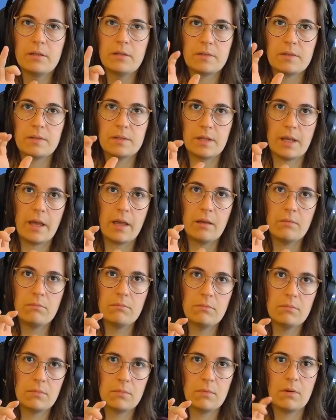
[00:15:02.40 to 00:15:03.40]
Sam,
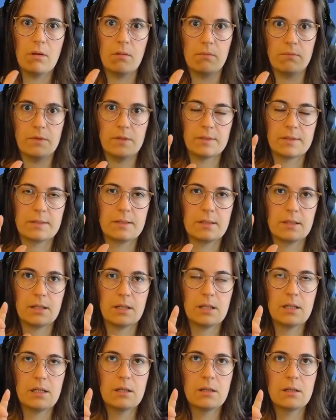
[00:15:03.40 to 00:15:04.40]

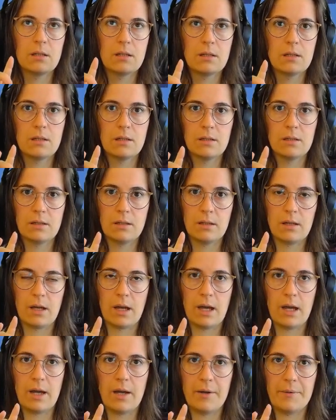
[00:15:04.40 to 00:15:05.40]
obviously.
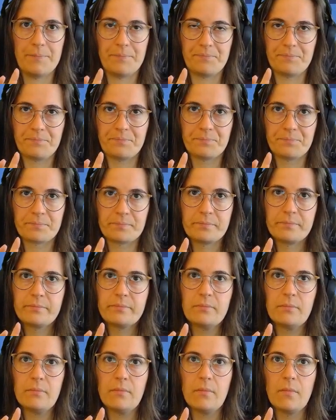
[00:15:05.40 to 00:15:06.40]
Um,
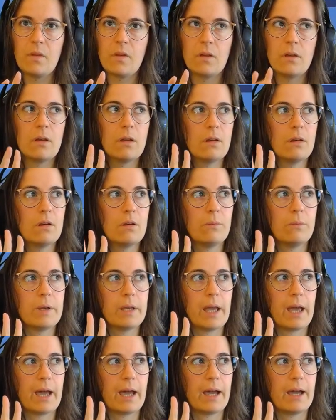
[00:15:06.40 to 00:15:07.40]
we
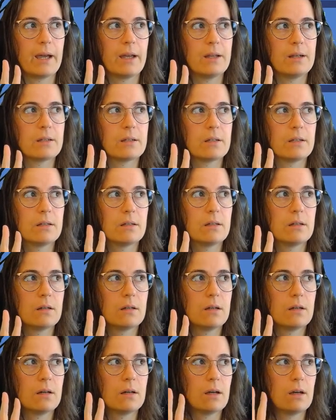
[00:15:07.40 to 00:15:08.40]
had
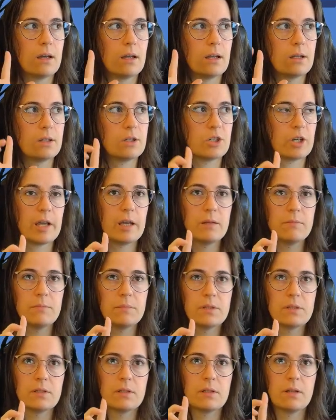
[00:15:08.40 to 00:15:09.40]

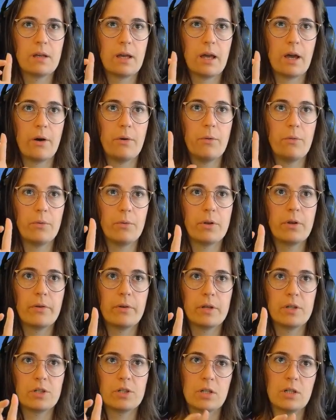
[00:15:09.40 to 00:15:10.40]
James, our audio
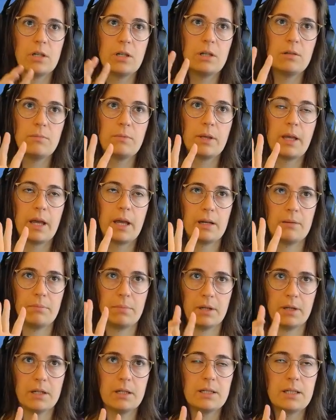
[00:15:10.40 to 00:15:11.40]
engineer. We had
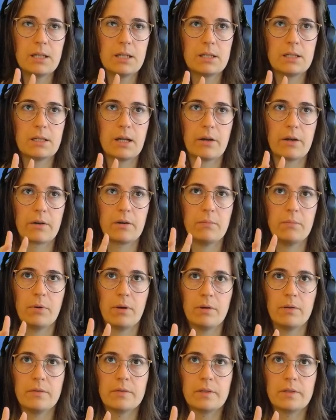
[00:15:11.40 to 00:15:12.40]
Benedict, our
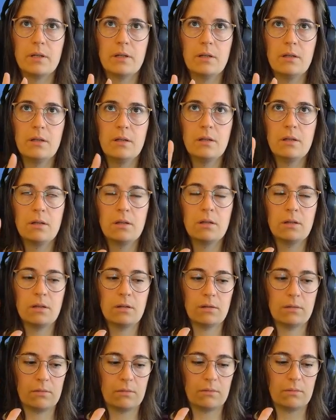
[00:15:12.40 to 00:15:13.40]
composer.
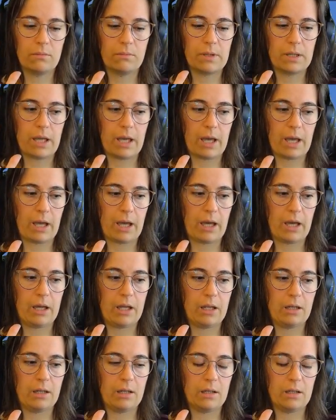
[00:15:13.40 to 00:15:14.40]
We
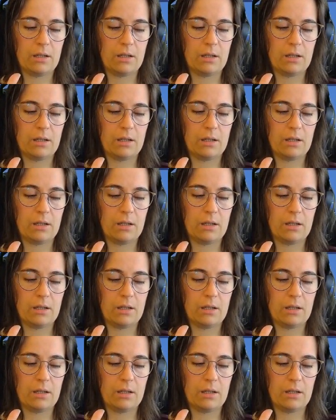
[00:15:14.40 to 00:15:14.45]
had.